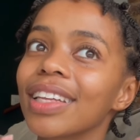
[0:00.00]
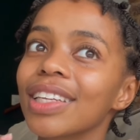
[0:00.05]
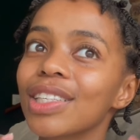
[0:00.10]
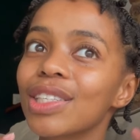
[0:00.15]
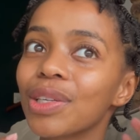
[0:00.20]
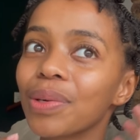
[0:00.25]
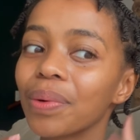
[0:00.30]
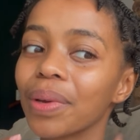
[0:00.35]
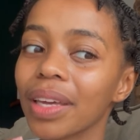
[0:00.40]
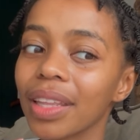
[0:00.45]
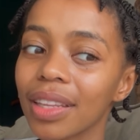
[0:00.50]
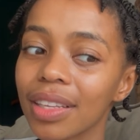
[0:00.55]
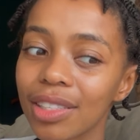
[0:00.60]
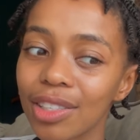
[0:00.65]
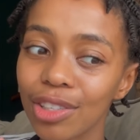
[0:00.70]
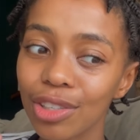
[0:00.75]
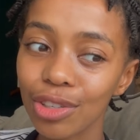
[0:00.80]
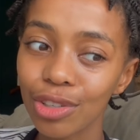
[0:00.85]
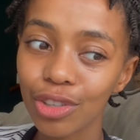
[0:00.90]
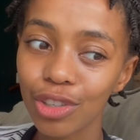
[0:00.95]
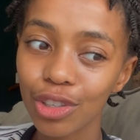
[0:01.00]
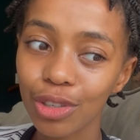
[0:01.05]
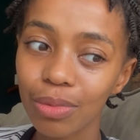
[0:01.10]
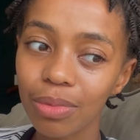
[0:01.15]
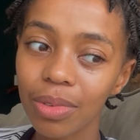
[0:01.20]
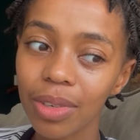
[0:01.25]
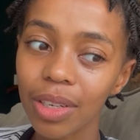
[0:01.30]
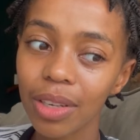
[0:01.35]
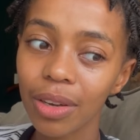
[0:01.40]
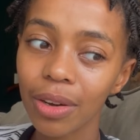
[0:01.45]
doing this YouTube
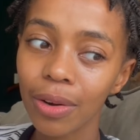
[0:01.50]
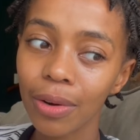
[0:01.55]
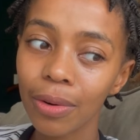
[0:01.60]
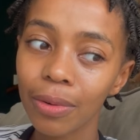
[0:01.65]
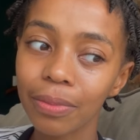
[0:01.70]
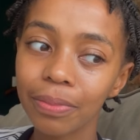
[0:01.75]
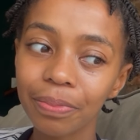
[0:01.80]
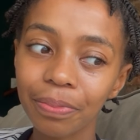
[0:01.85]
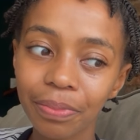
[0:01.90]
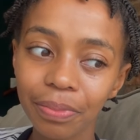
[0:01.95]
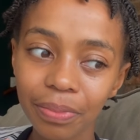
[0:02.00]
video,